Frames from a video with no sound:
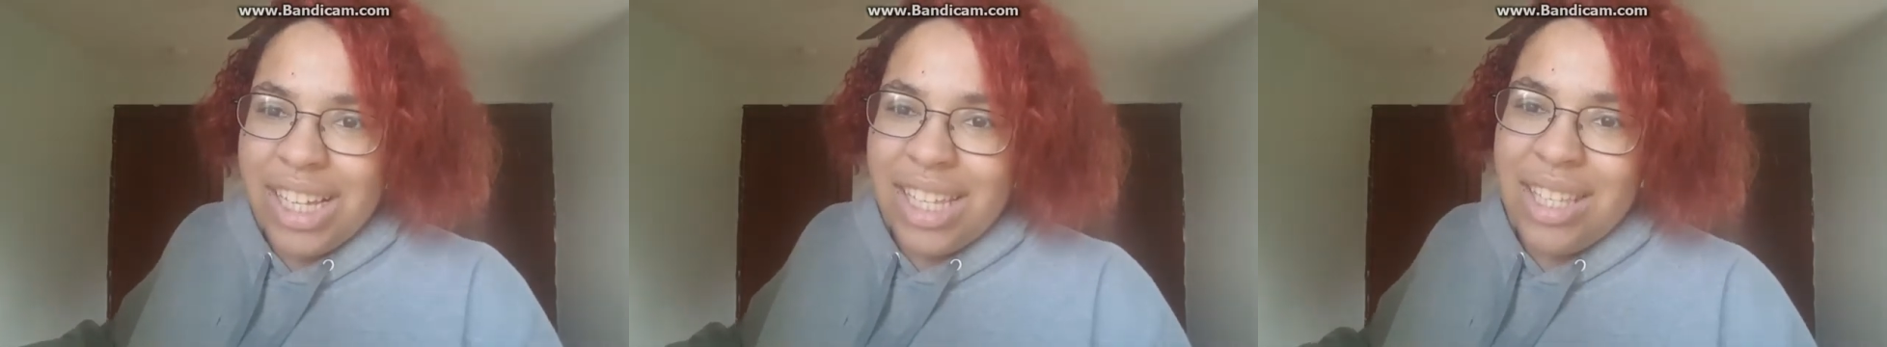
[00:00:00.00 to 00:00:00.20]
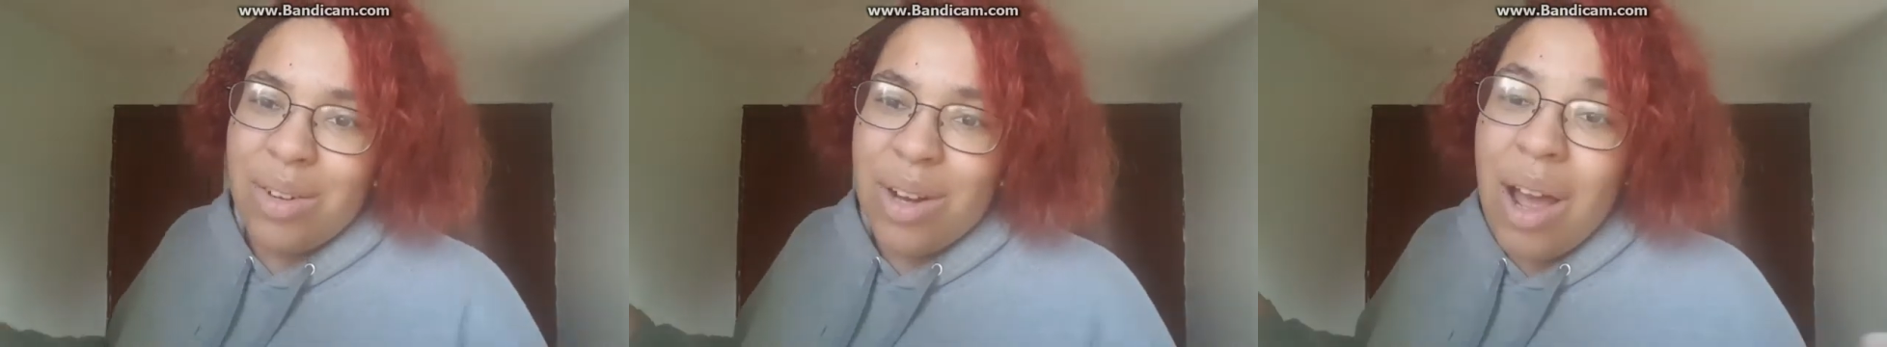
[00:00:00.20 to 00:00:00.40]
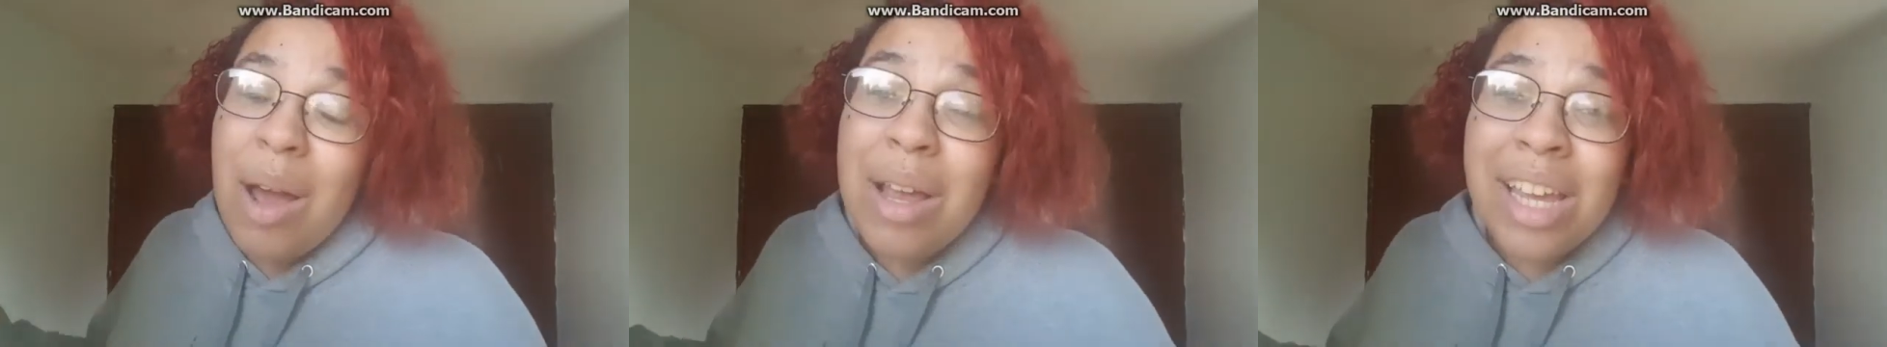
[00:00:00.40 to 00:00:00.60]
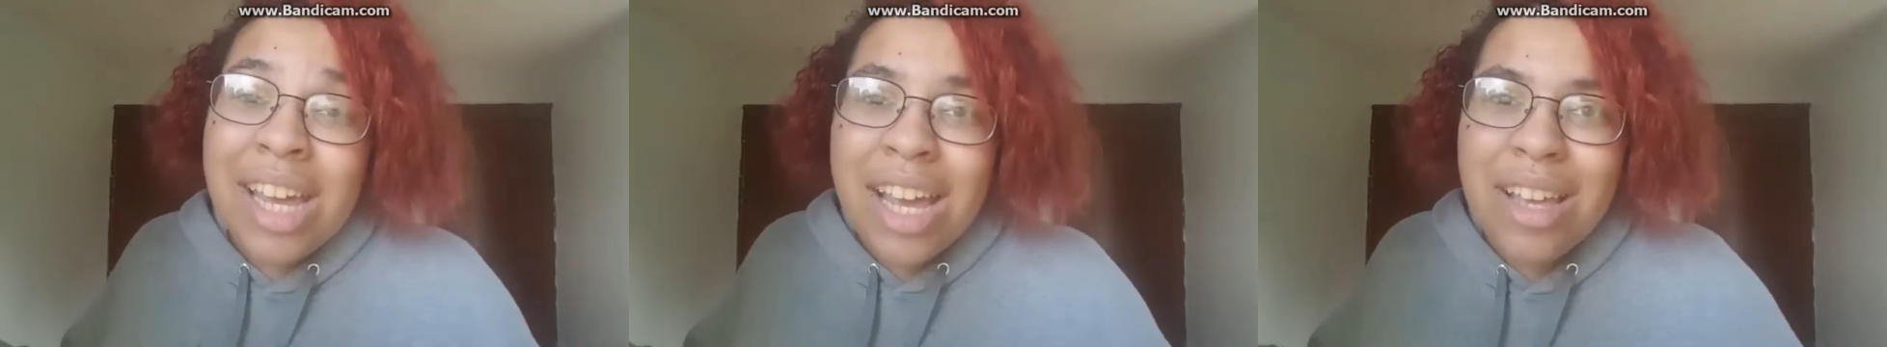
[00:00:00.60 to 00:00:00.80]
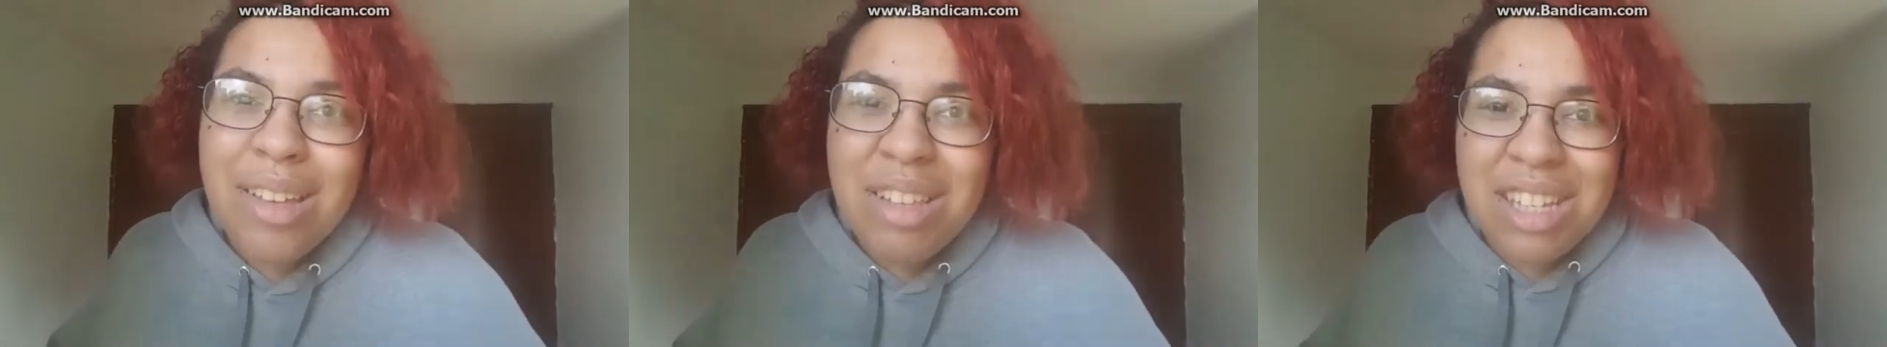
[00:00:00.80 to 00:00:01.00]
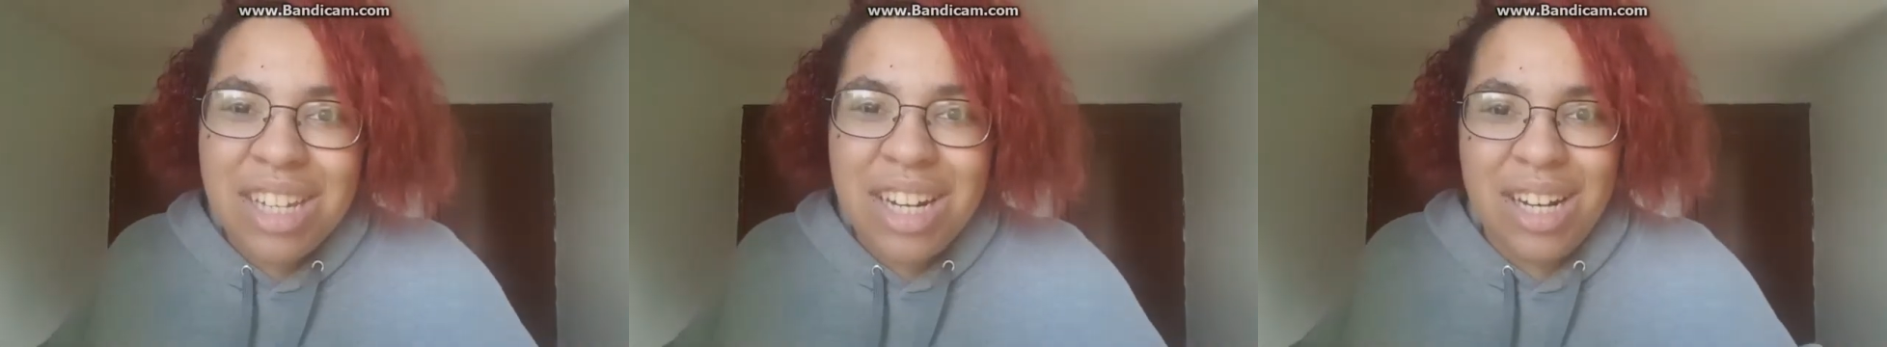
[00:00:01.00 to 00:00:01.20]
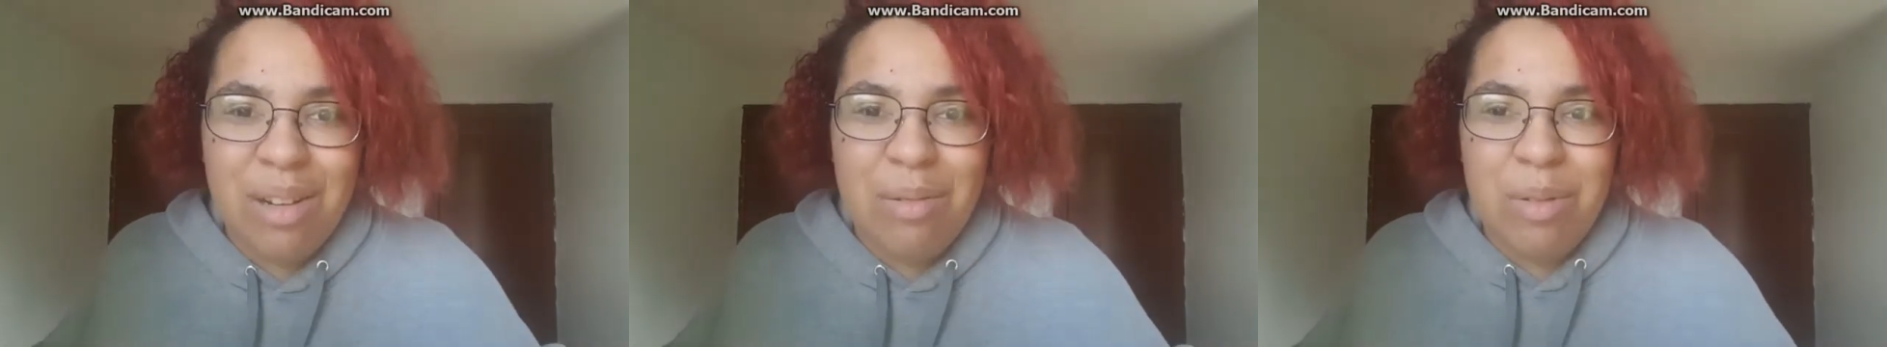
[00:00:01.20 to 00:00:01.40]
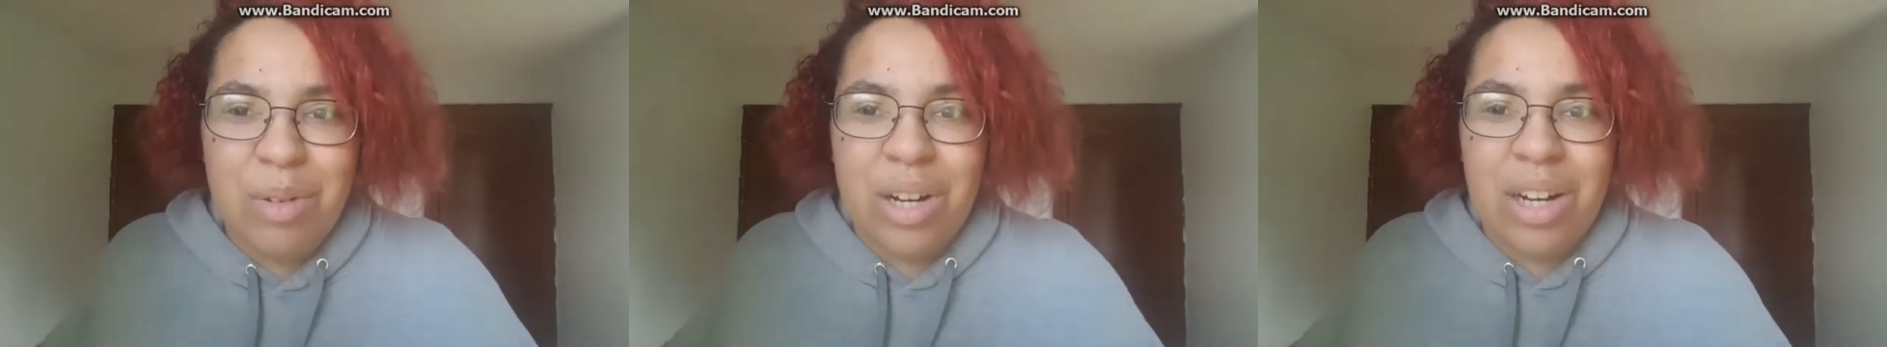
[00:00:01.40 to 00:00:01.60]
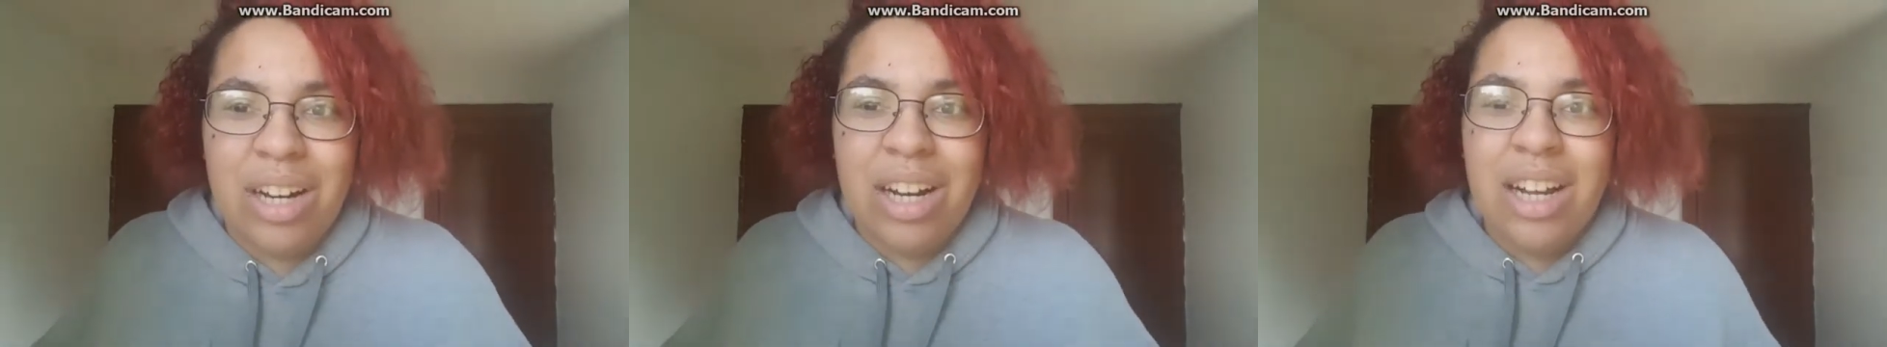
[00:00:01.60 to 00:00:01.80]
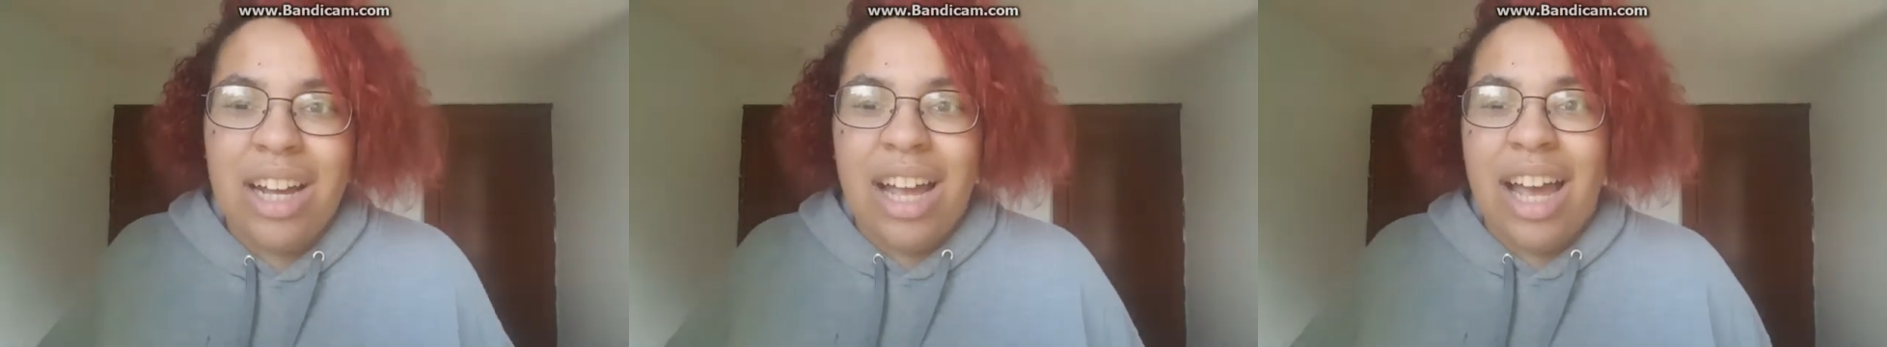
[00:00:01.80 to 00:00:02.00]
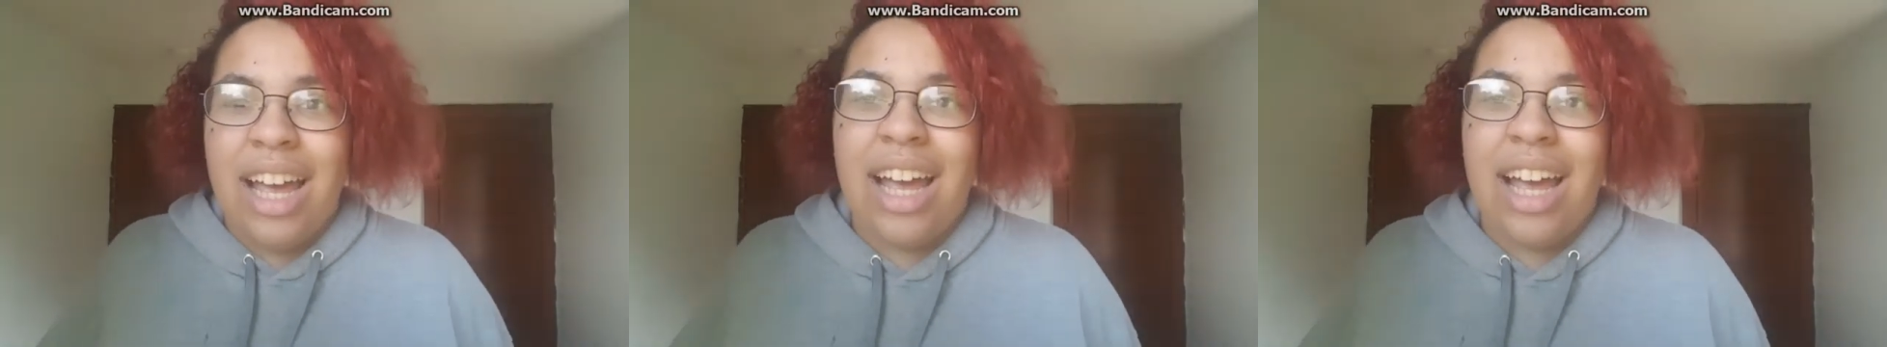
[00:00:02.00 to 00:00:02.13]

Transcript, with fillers: So now I can't use it anymore.